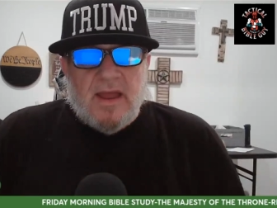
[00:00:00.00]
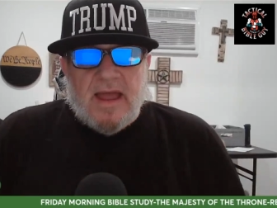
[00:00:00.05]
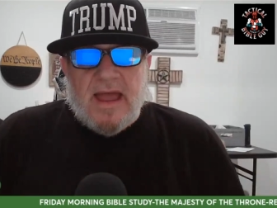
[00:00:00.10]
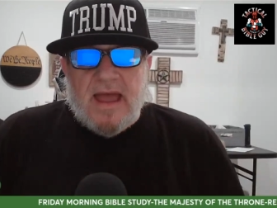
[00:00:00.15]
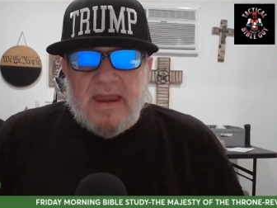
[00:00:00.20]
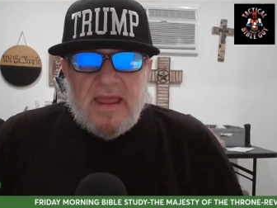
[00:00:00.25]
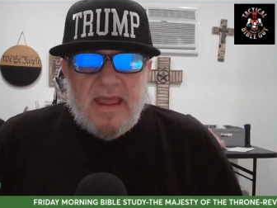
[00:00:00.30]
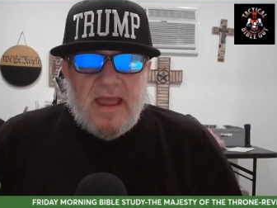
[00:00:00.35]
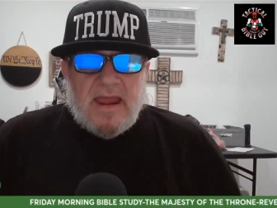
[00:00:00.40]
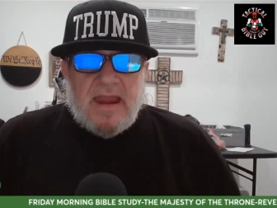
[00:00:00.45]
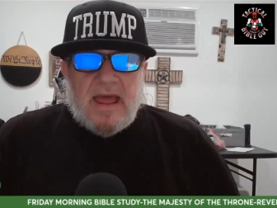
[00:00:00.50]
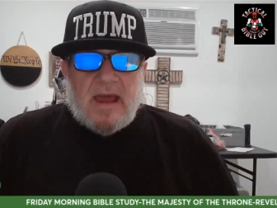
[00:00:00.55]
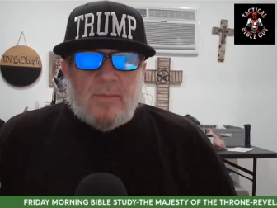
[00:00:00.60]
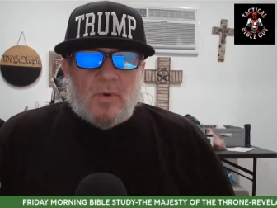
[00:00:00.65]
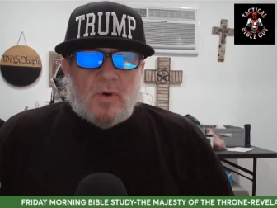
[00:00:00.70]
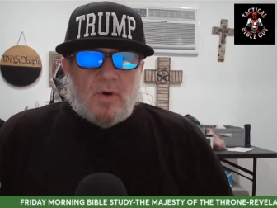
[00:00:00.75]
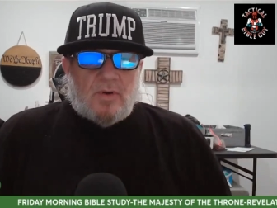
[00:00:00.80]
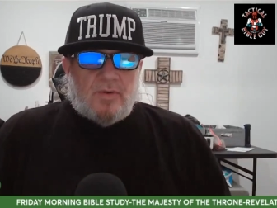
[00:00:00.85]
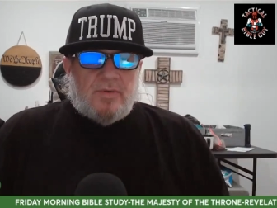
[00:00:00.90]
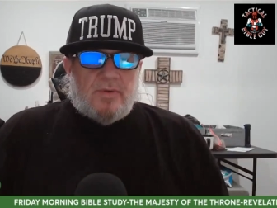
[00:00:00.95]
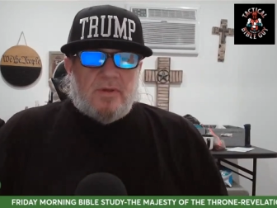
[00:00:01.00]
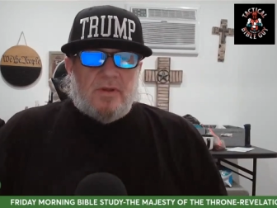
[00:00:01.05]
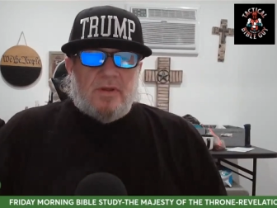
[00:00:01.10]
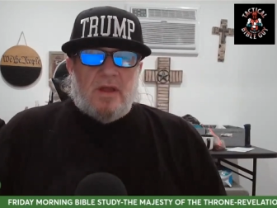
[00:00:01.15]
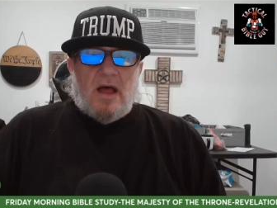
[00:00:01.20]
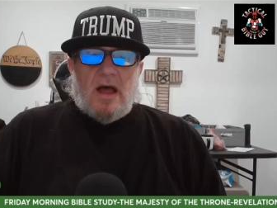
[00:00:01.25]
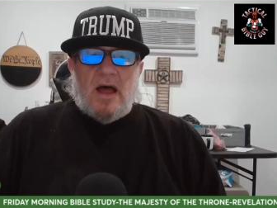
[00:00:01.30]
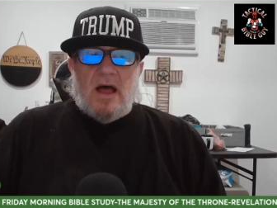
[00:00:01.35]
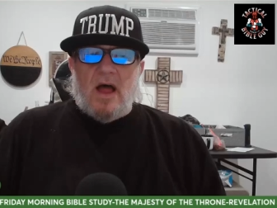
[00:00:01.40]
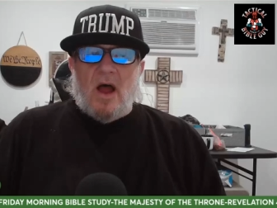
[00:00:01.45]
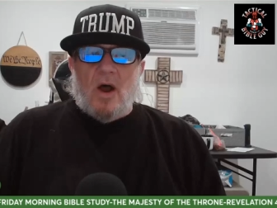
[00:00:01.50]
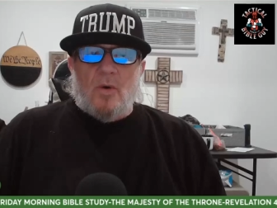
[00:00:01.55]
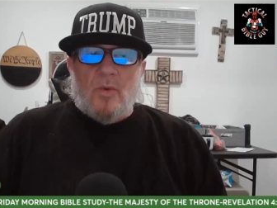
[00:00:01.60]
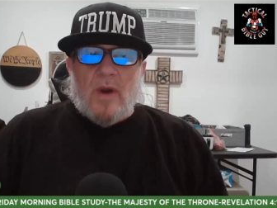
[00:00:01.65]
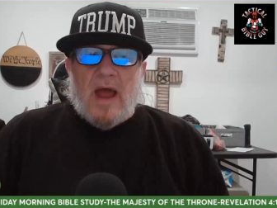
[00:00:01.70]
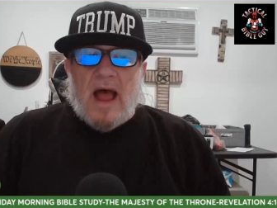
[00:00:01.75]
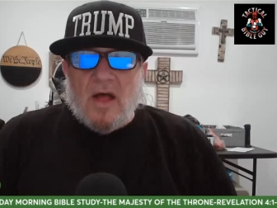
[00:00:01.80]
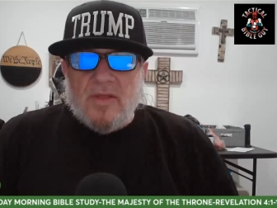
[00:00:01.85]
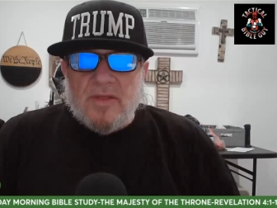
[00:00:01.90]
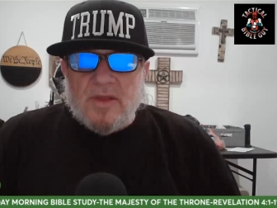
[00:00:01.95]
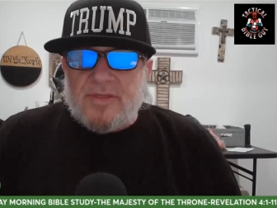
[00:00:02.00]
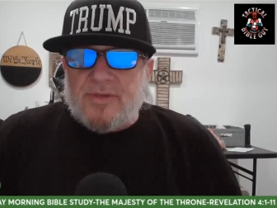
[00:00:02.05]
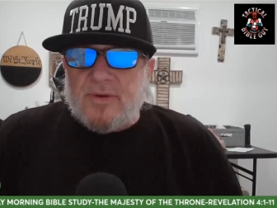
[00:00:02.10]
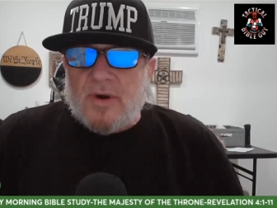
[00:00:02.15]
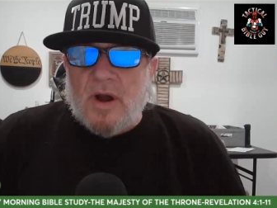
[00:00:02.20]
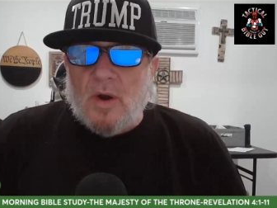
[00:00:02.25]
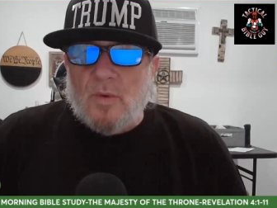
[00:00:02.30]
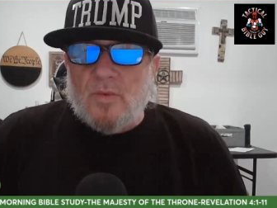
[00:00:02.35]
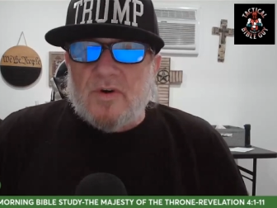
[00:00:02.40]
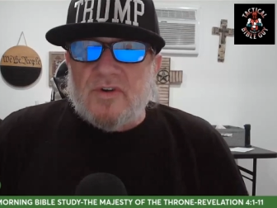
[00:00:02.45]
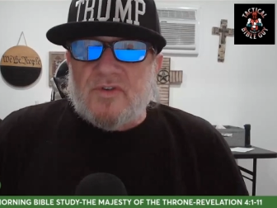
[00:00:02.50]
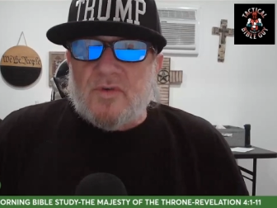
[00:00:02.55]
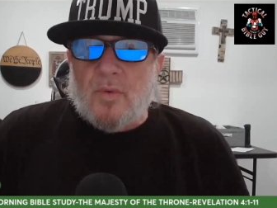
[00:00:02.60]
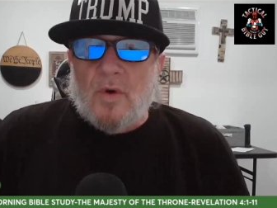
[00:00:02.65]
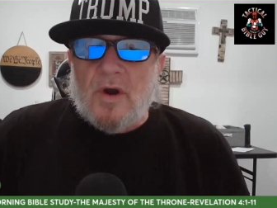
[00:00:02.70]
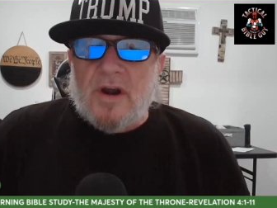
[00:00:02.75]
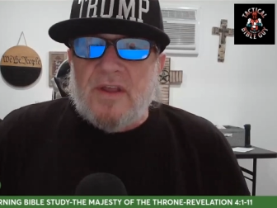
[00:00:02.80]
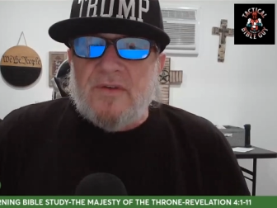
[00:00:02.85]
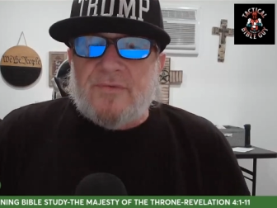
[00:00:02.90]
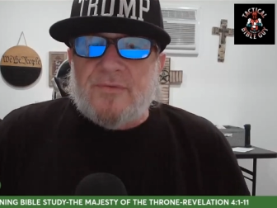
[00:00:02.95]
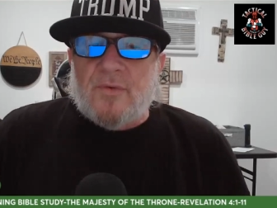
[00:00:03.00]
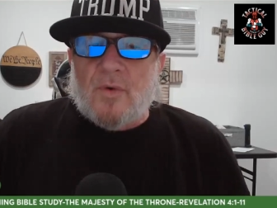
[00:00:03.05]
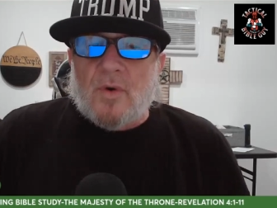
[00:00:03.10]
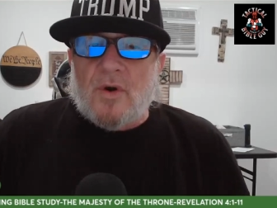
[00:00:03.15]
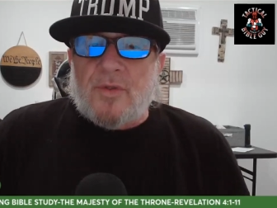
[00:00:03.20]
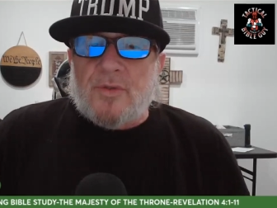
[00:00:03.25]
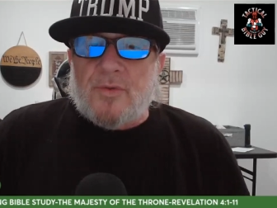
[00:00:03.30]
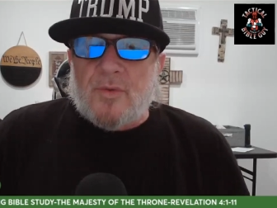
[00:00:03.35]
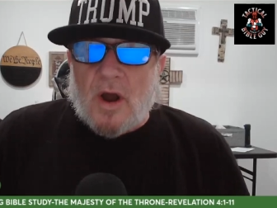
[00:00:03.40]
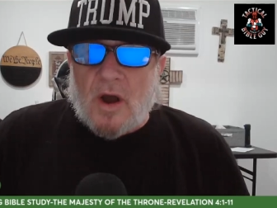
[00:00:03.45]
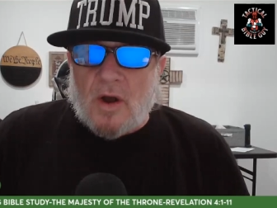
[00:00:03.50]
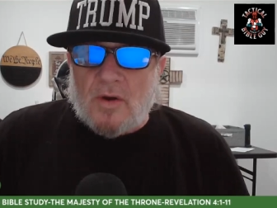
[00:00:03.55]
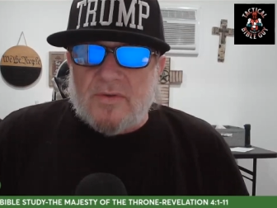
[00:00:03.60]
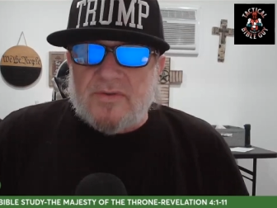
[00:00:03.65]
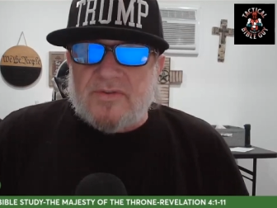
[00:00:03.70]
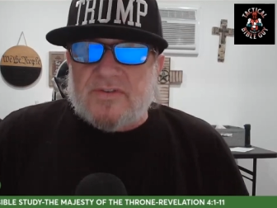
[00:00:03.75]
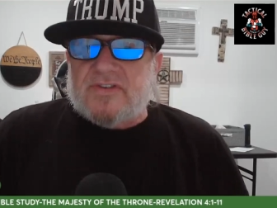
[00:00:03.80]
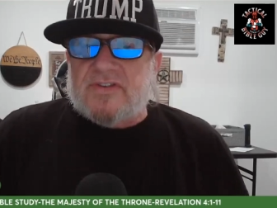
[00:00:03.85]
an, emerald. Uh, around the throne were 24 thrones.